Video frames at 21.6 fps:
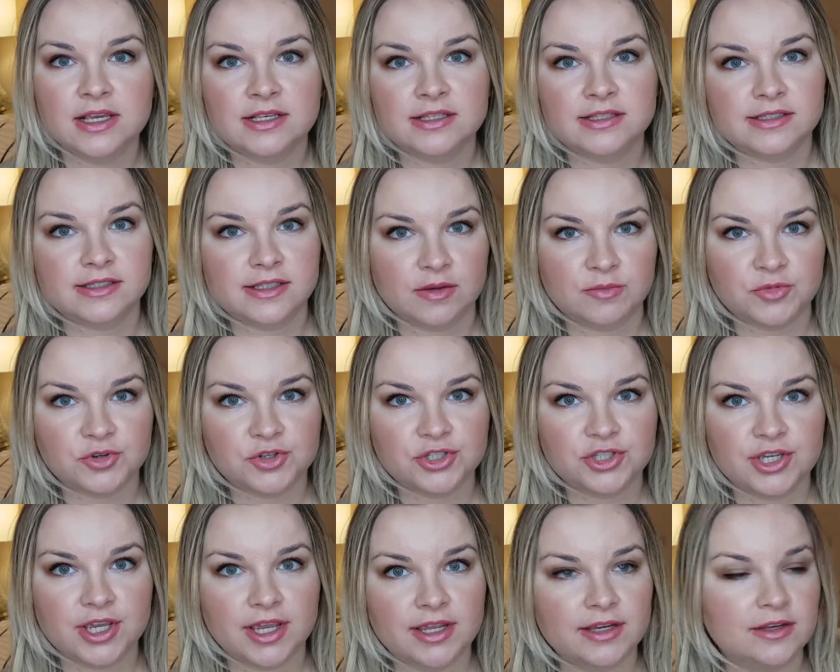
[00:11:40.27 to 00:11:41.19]
summer
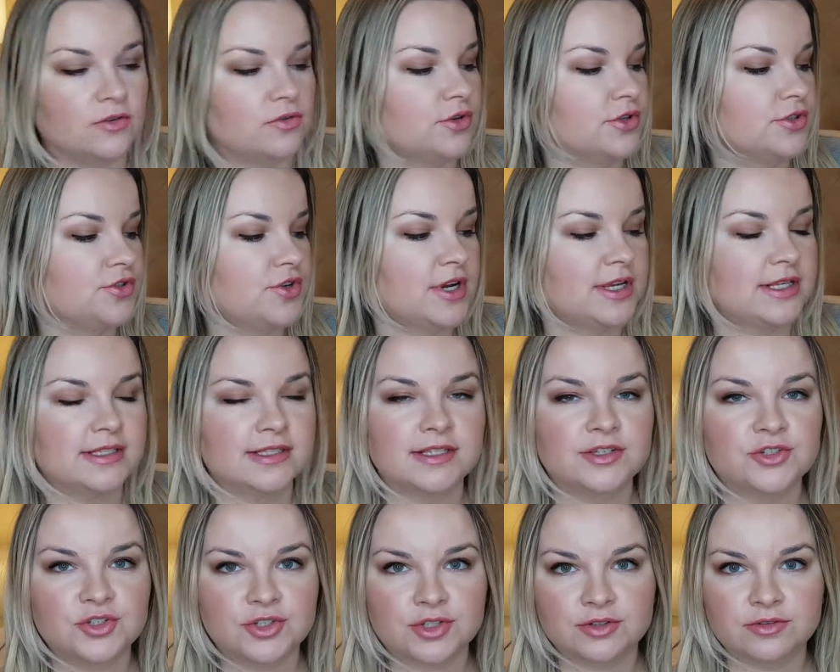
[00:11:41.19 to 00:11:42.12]
shade or
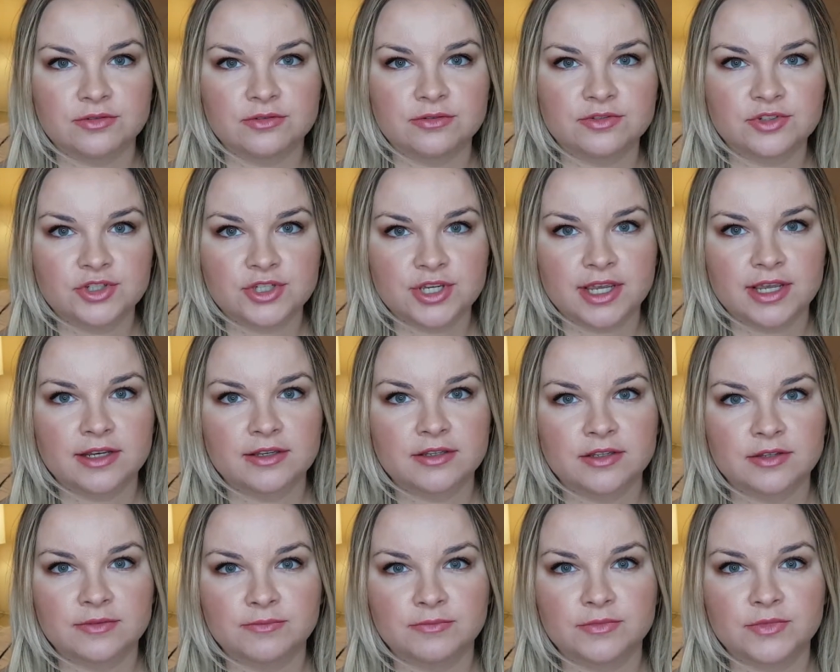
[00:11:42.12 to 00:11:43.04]
transitional
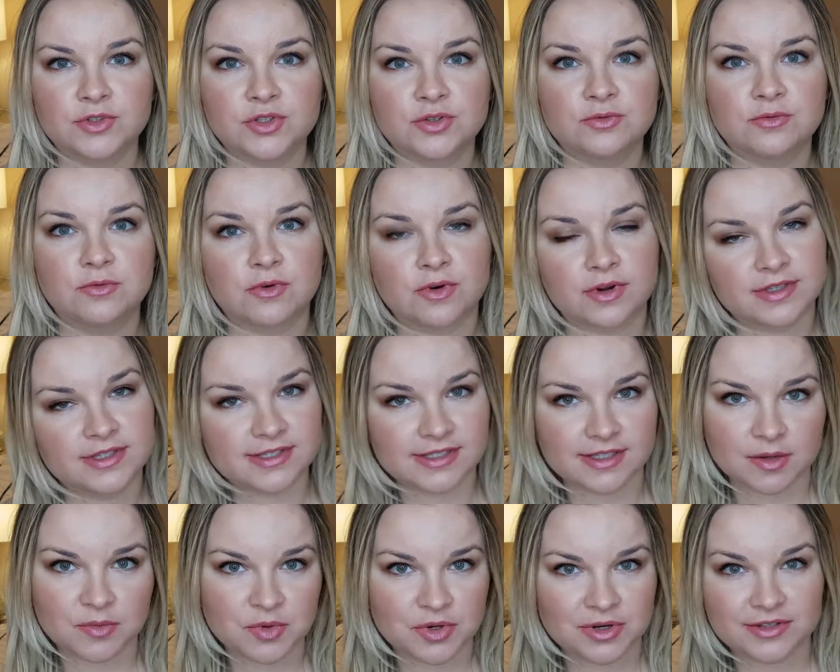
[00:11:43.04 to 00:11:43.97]
shade towards
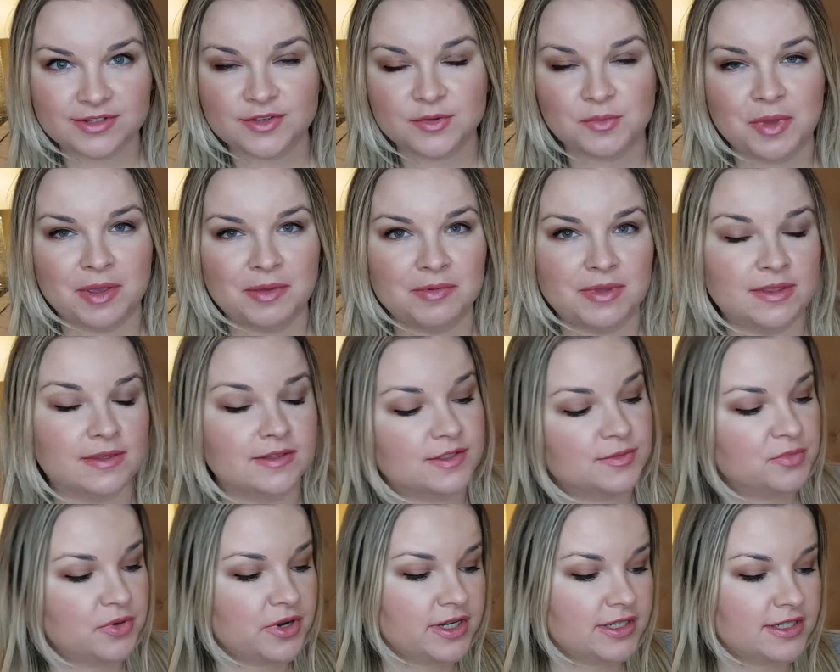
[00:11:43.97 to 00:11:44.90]
summer. So maybe in the
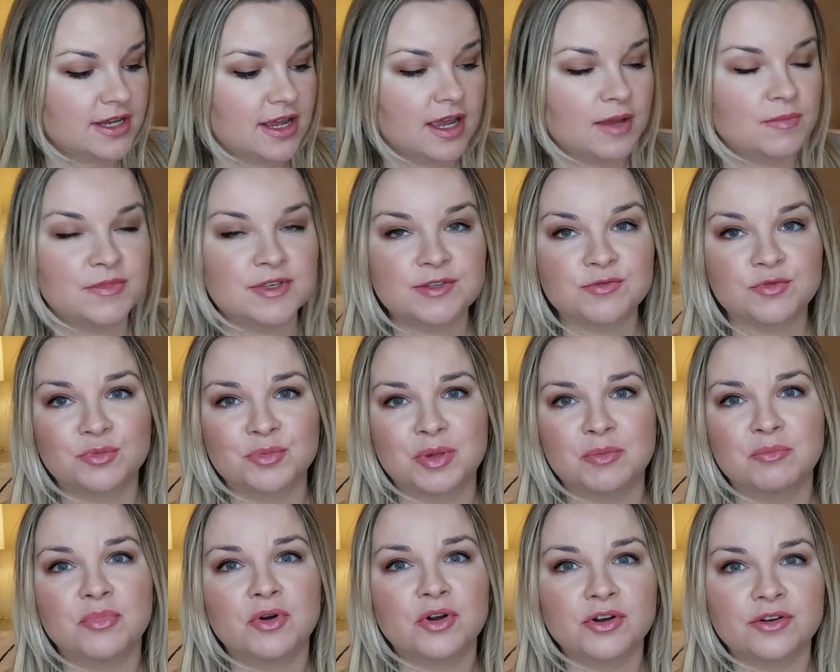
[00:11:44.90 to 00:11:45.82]
springtime, this will
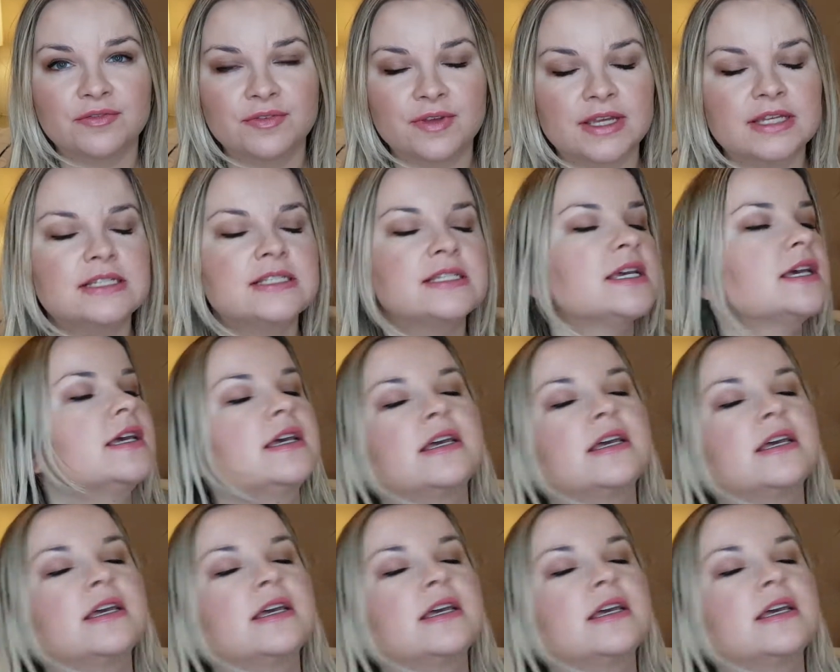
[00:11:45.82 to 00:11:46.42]
be perfect.